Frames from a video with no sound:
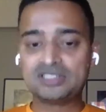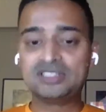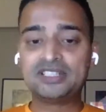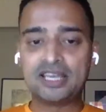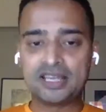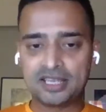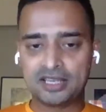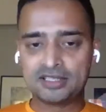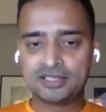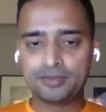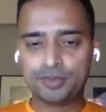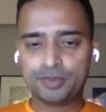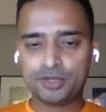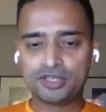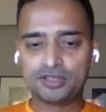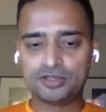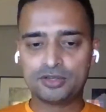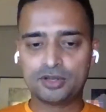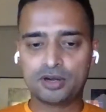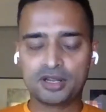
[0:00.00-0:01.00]
tech
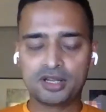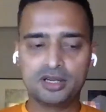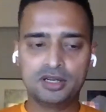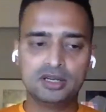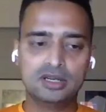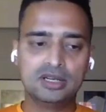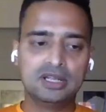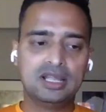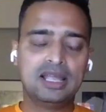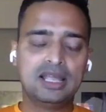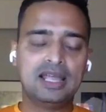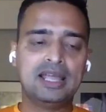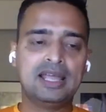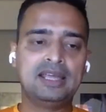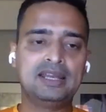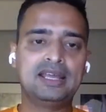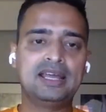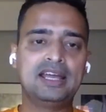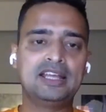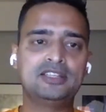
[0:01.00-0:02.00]
exhibition,
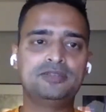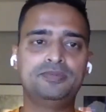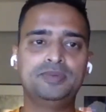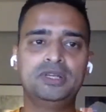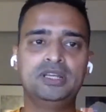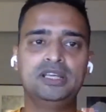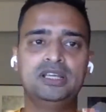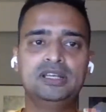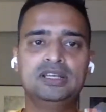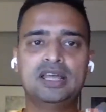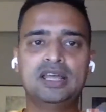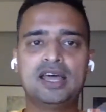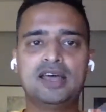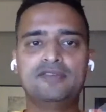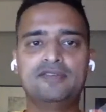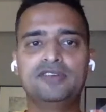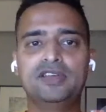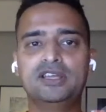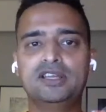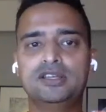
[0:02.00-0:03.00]
and has been
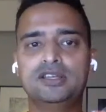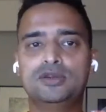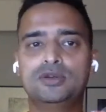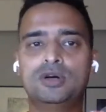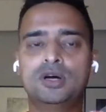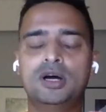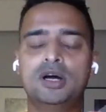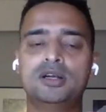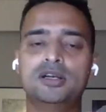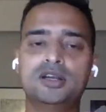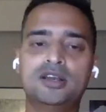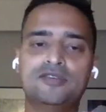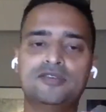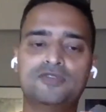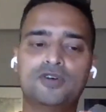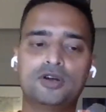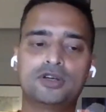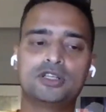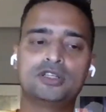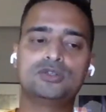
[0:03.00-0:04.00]
having
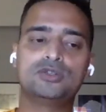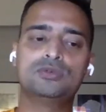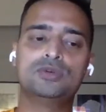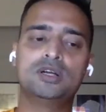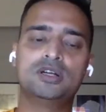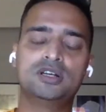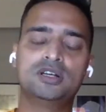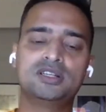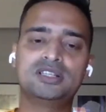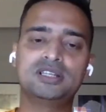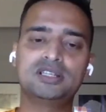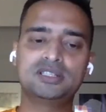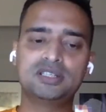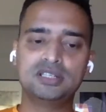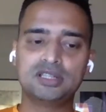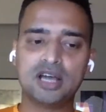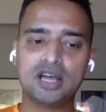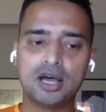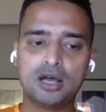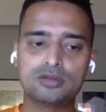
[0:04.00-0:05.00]
140 to
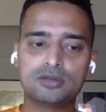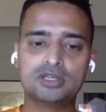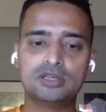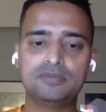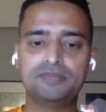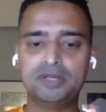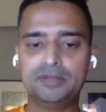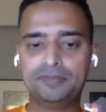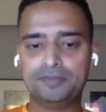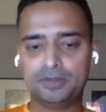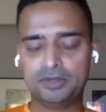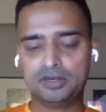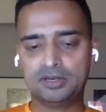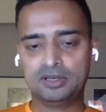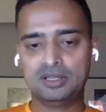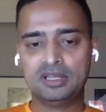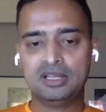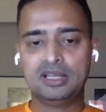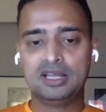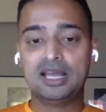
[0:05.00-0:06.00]
160,000 people
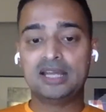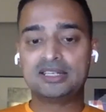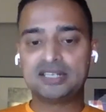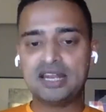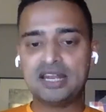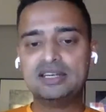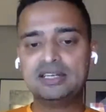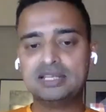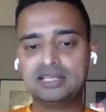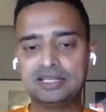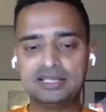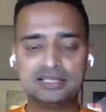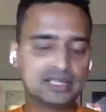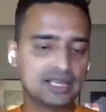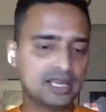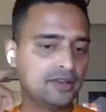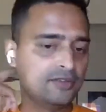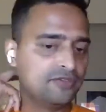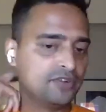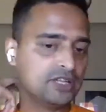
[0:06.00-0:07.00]
attendees
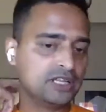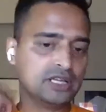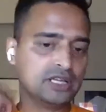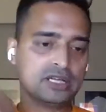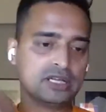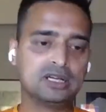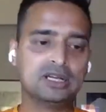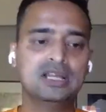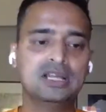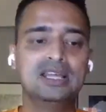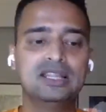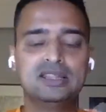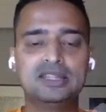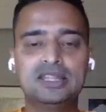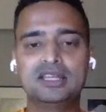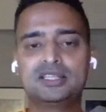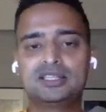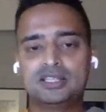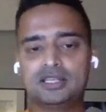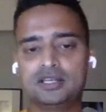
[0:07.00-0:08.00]
every year.
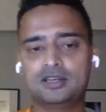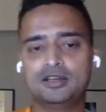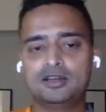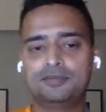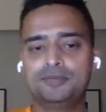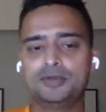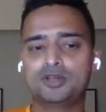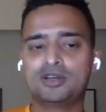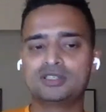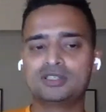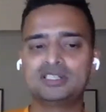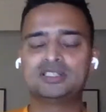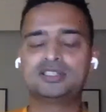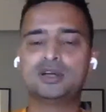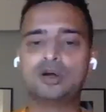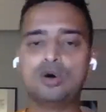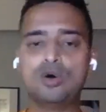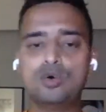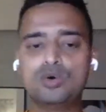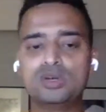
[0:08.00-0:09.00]
This year, because it's
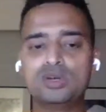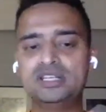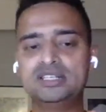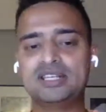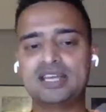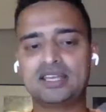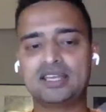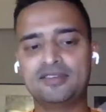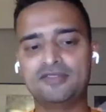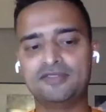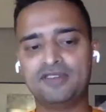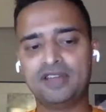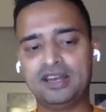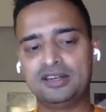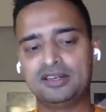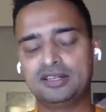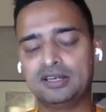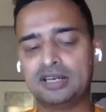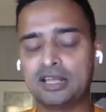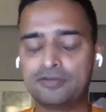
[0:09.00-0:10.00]
the only tech
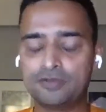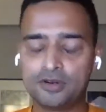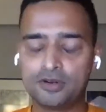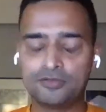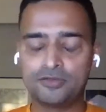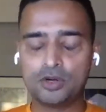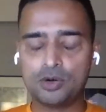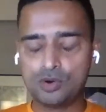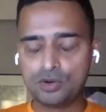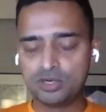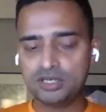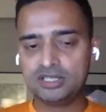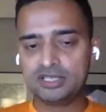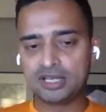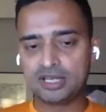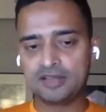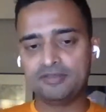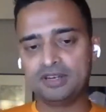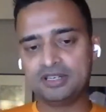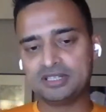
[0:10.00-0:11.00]
event, like one of the only
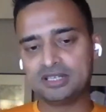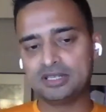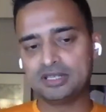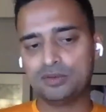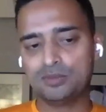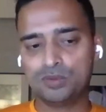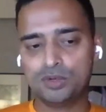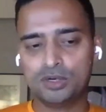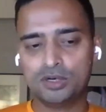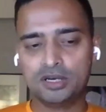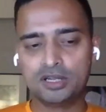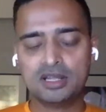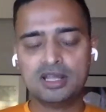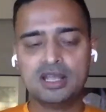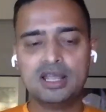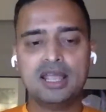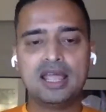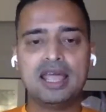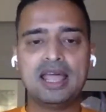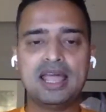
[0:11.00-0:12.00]
tech events in the world,
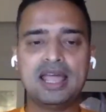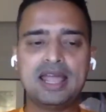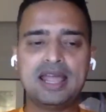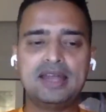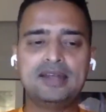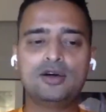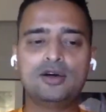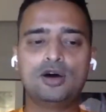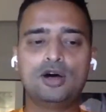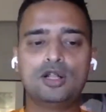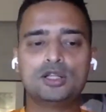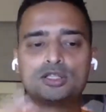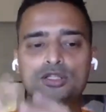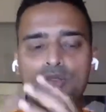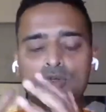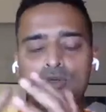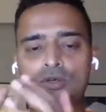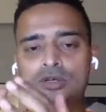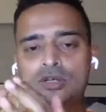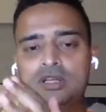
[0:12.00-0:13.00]
and
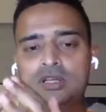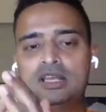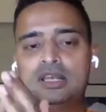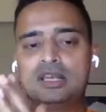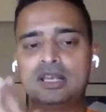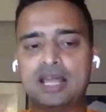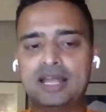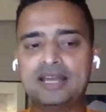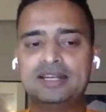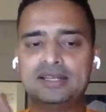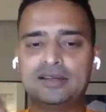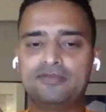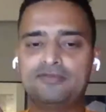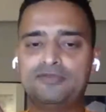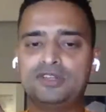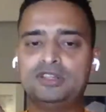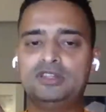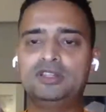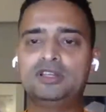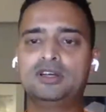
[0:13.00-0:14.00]
also lined
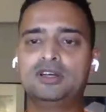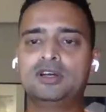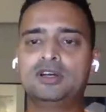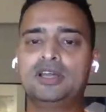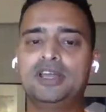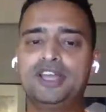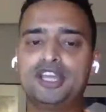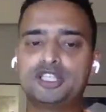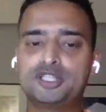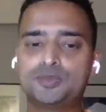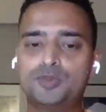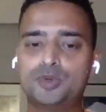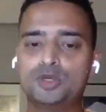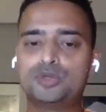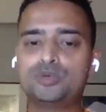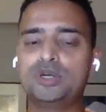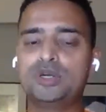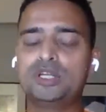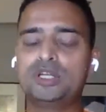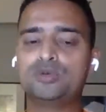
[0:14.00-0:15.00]
up with the
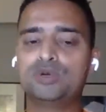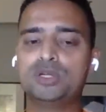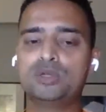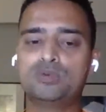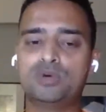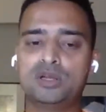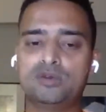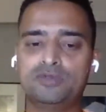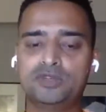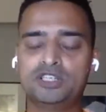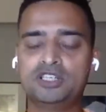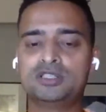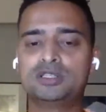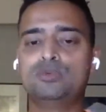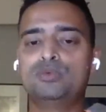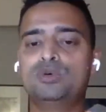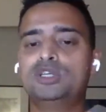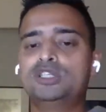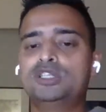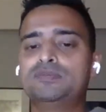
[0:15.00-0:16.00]
Expo 2021, which is
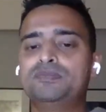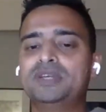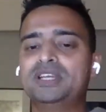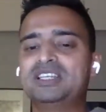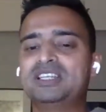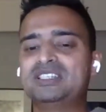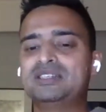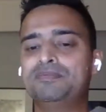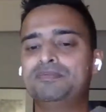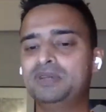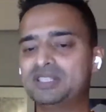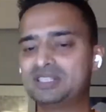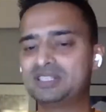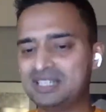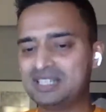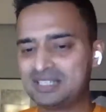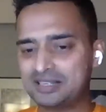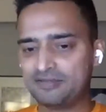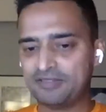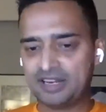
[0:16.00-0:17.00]
the world's biggest
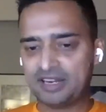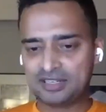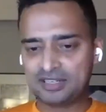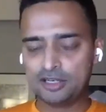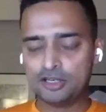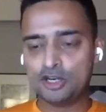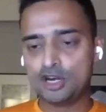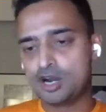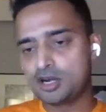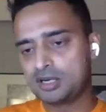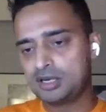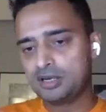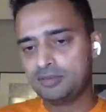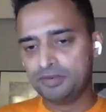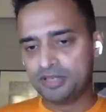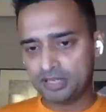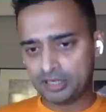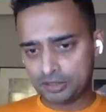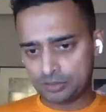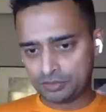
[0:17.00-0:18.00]
business event, not
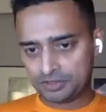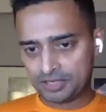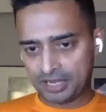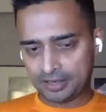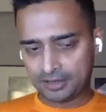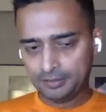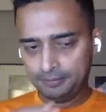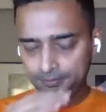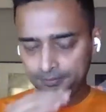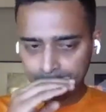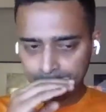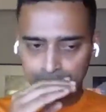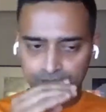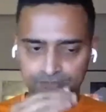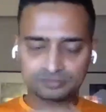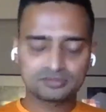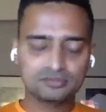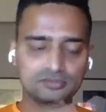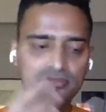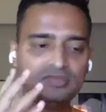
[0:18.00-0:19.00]
limited to tech.
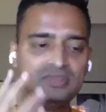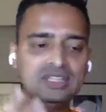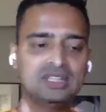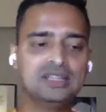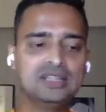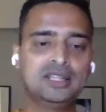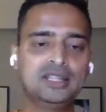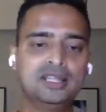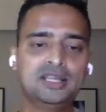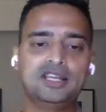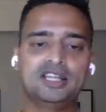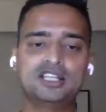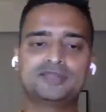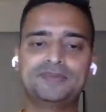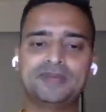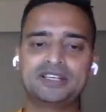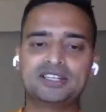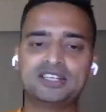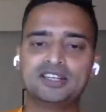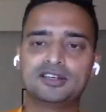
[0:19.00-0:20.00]
they're
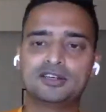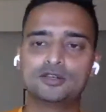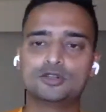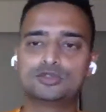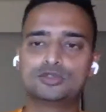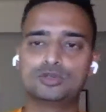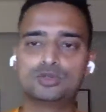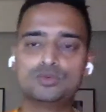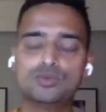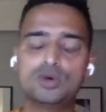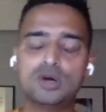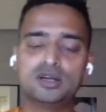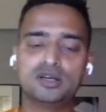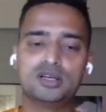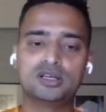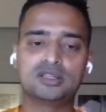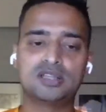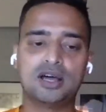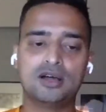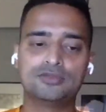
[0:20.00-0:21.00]
expecting close to
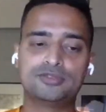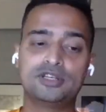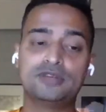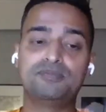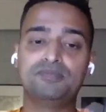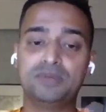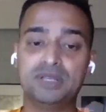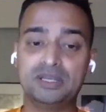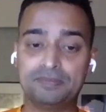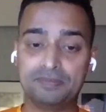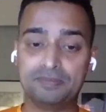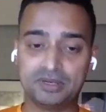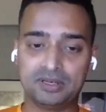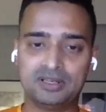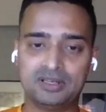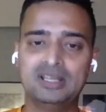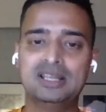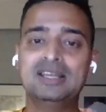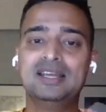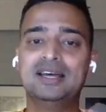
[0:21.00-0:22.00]
200,000 people,
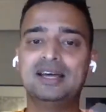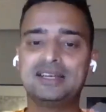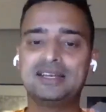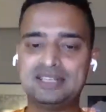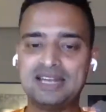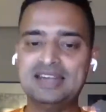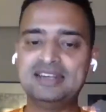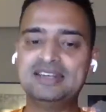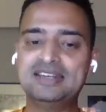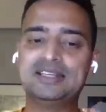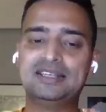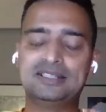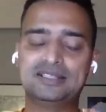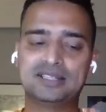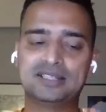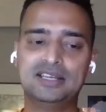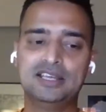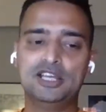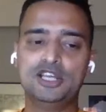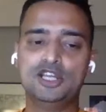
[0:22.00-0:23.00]
attendees.
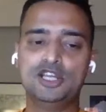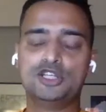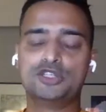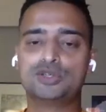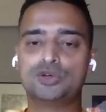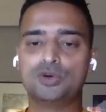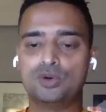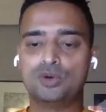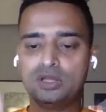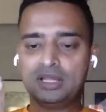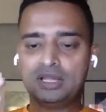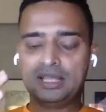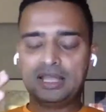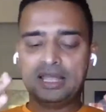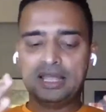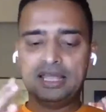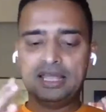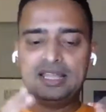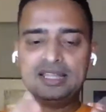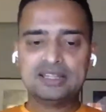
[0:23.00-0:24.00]
So
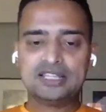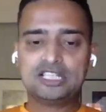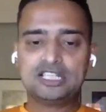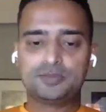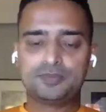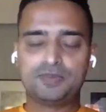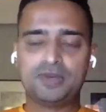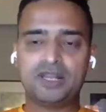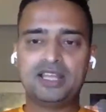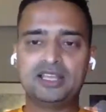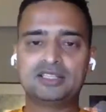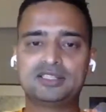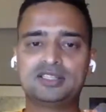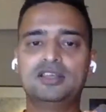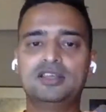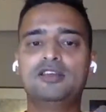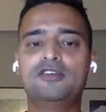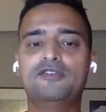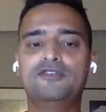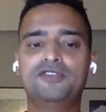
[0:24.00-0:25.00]
in this place,
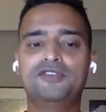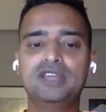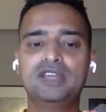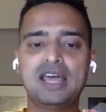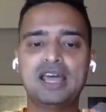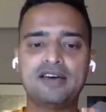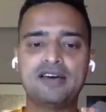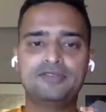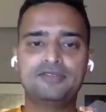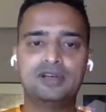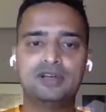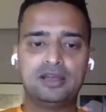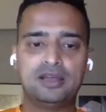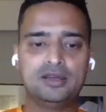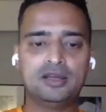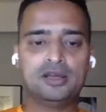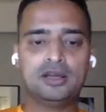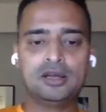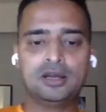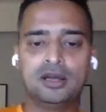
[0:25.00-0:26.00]
we have
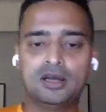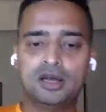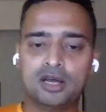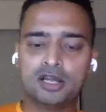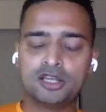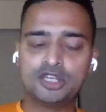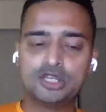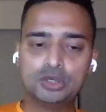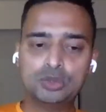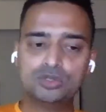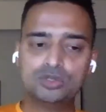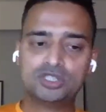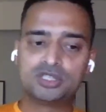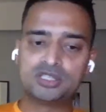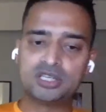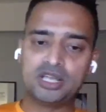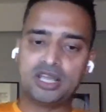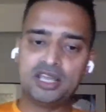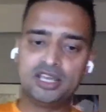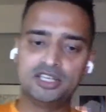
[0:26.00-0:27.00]
a huge
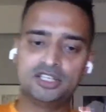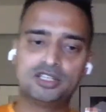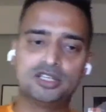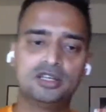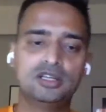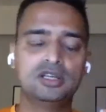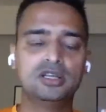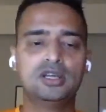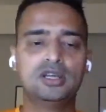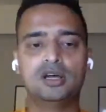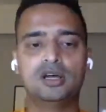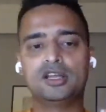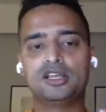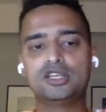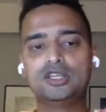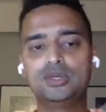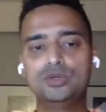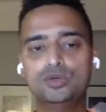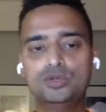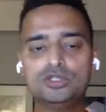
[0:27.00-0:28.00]
stage, a
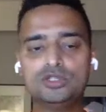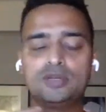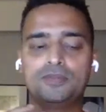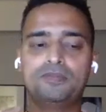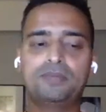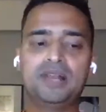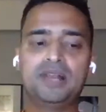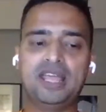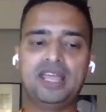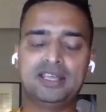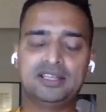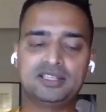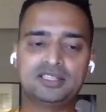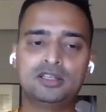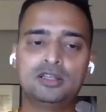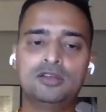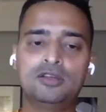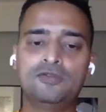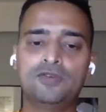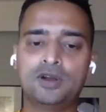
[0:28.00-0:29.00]
huge
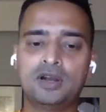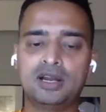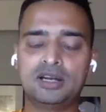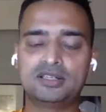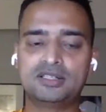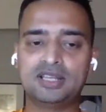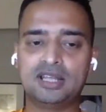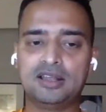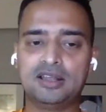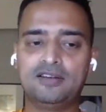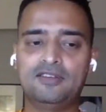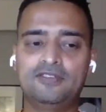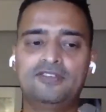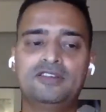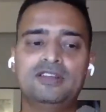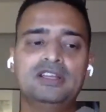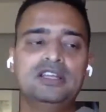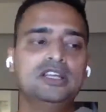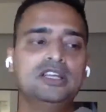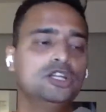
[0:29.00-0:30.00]
place for ourselves
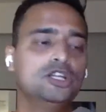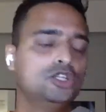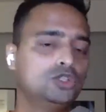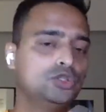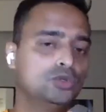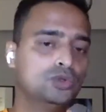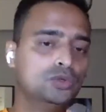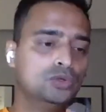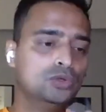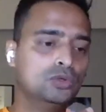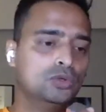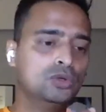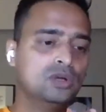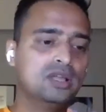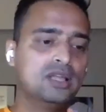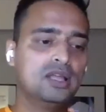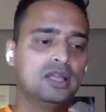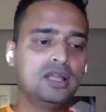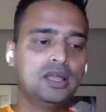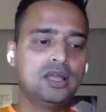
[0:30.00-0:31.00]
to
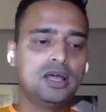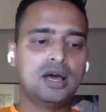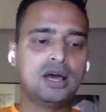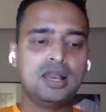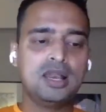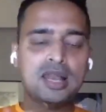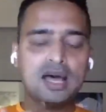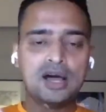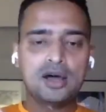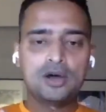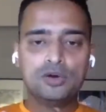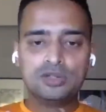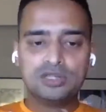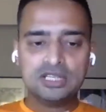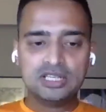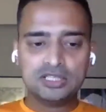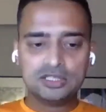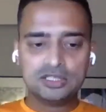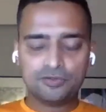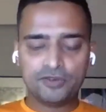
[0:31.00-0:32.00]
allow
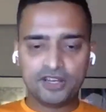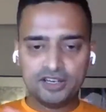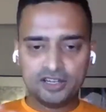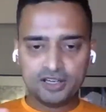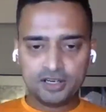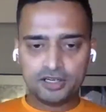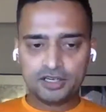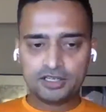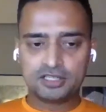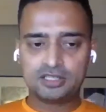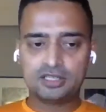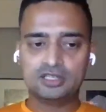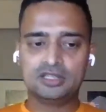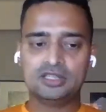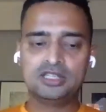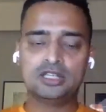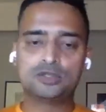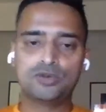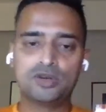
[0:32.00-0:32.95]
these winners, the